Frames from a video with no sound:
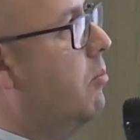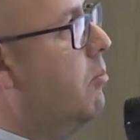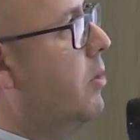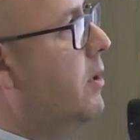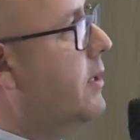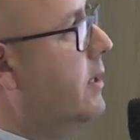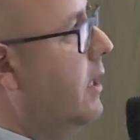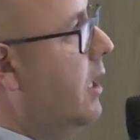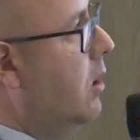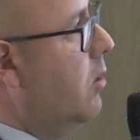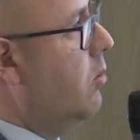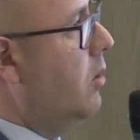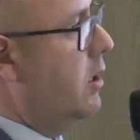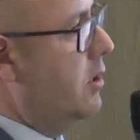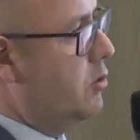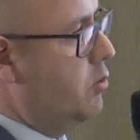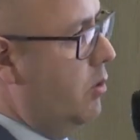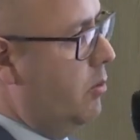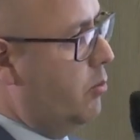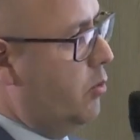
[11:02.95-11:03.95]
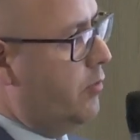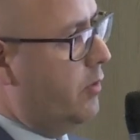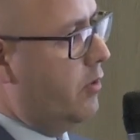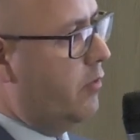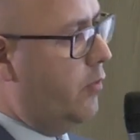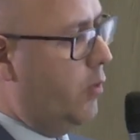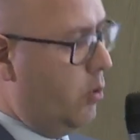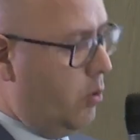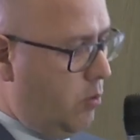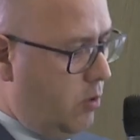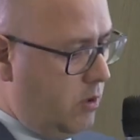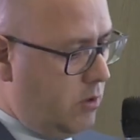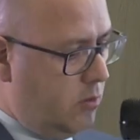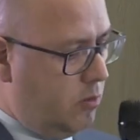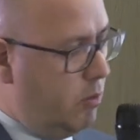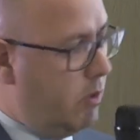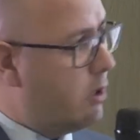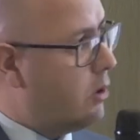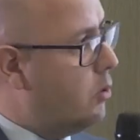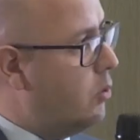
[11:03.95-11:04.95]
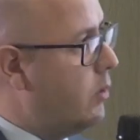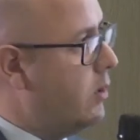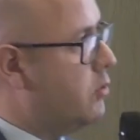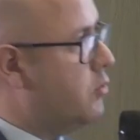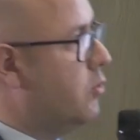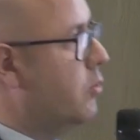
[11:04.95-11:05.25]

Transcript: But now, as we are moving forward, we are going